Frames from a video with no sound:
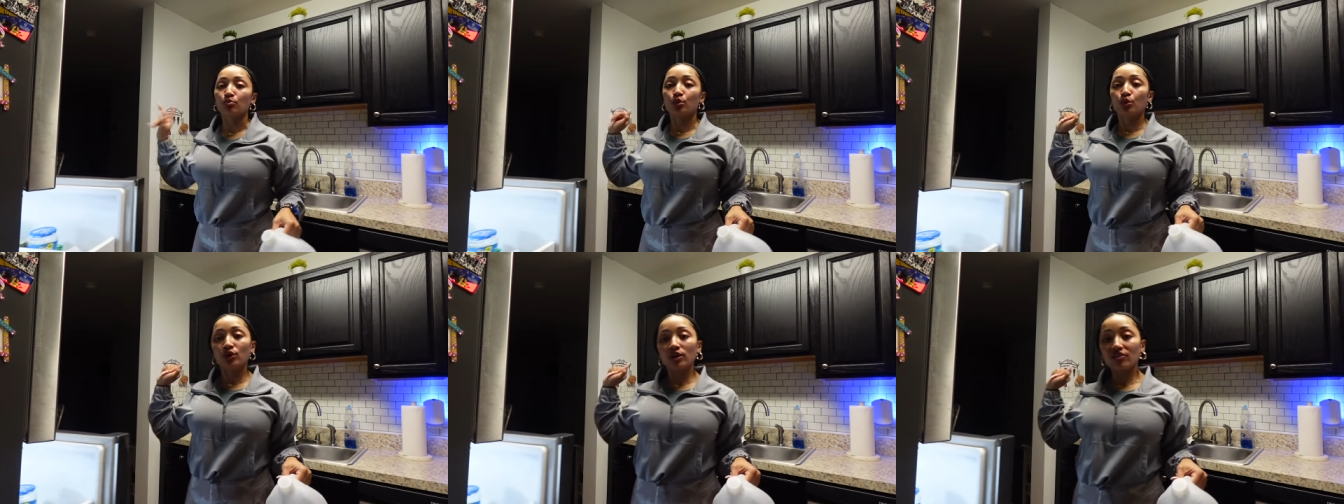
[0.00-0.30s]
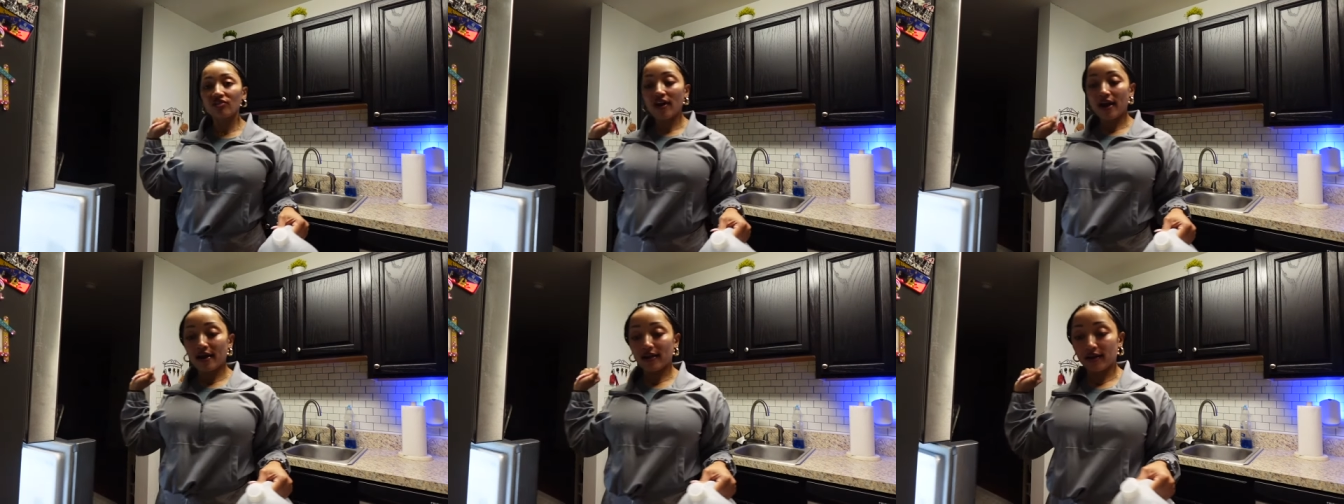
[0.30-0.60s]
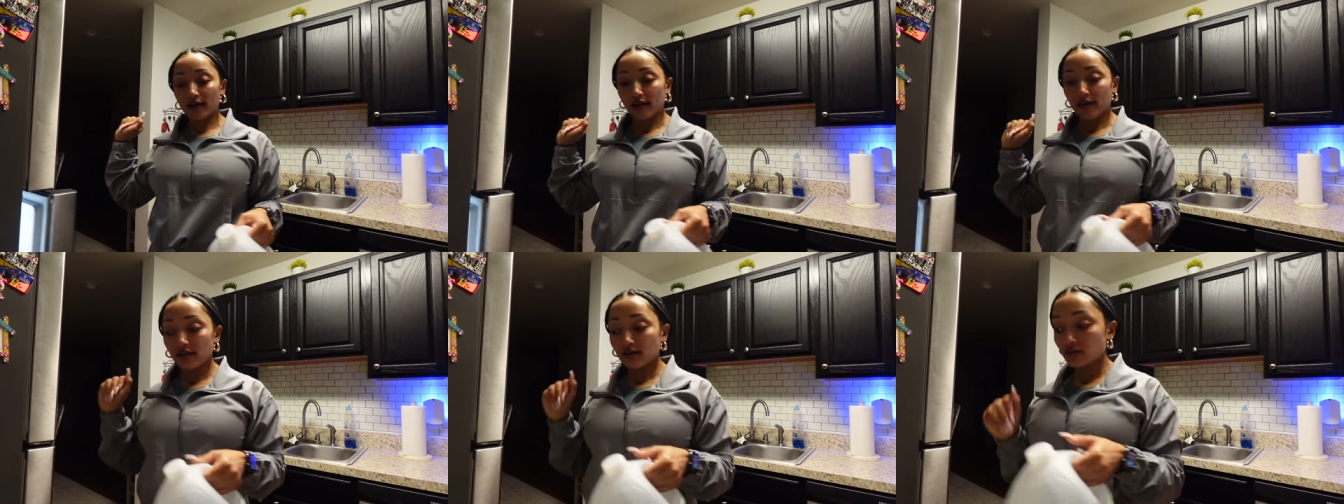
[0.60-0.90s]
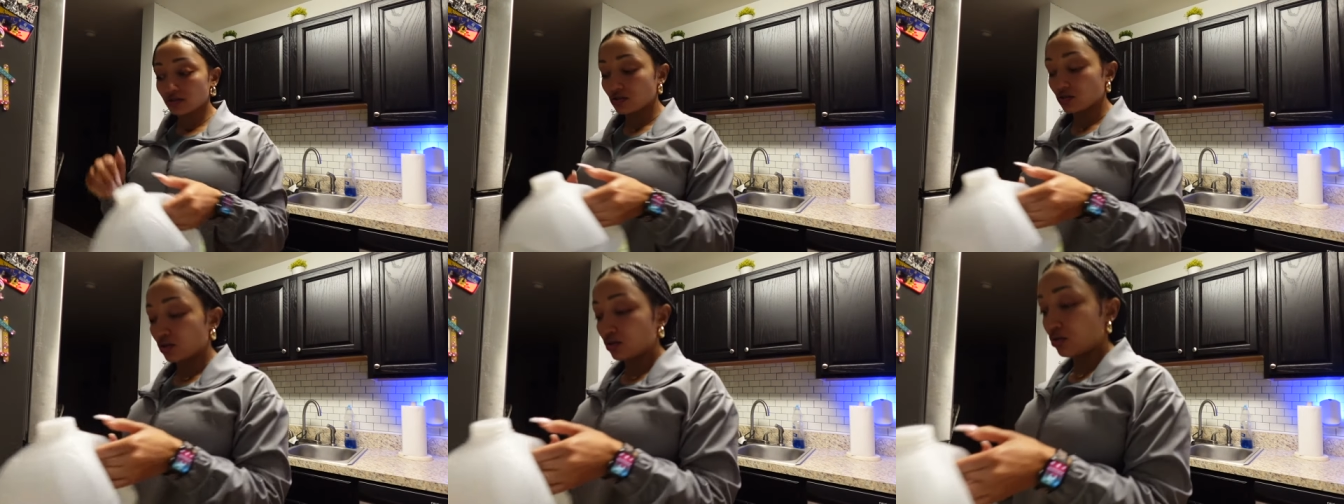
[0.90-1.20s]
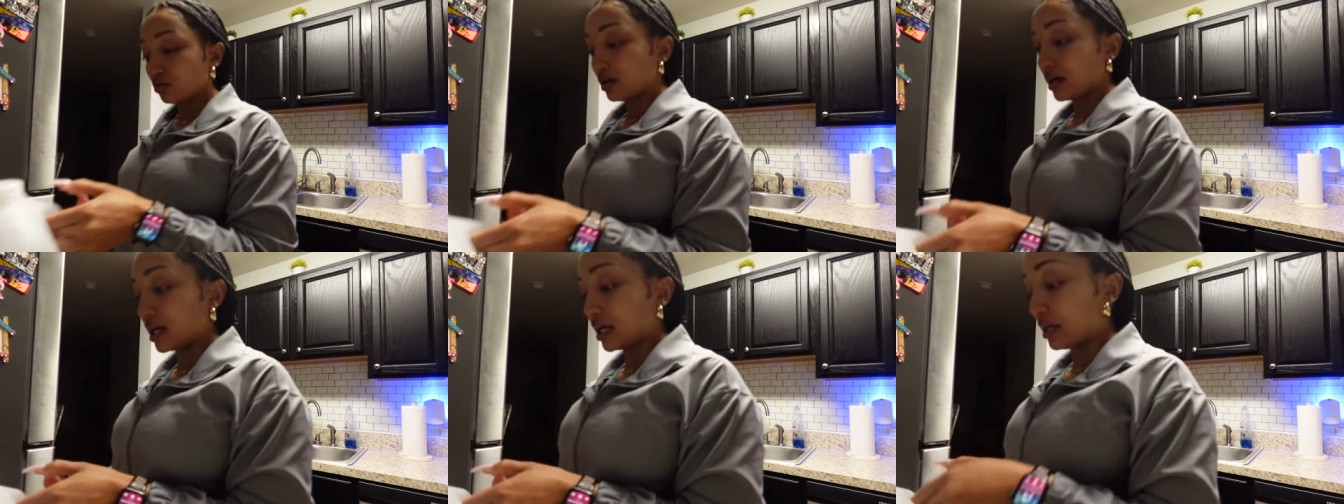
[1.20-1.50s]
Booty Friday,
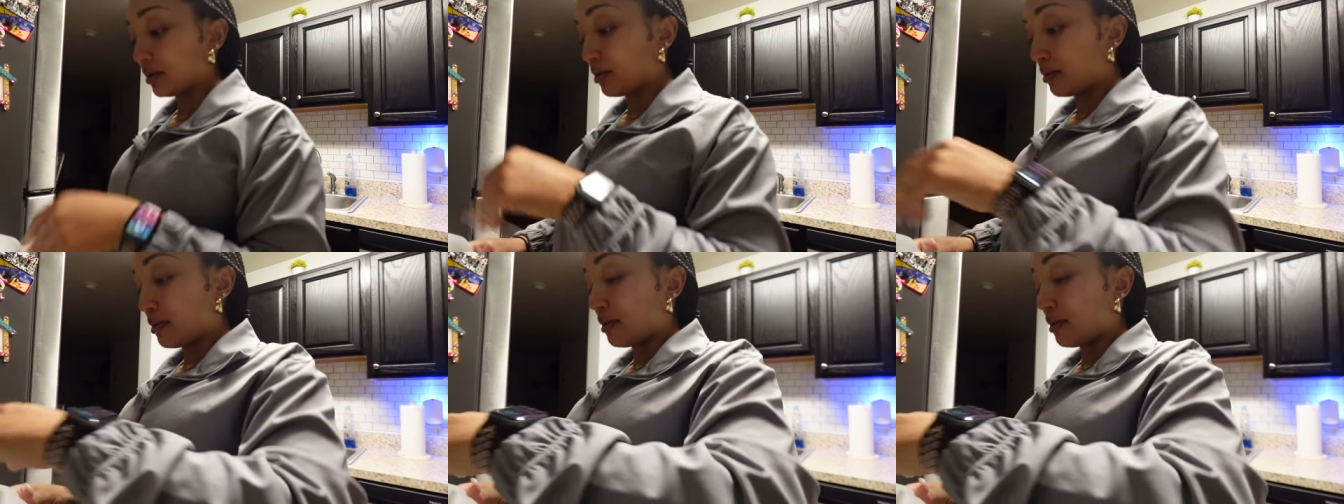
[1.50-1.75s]
so I am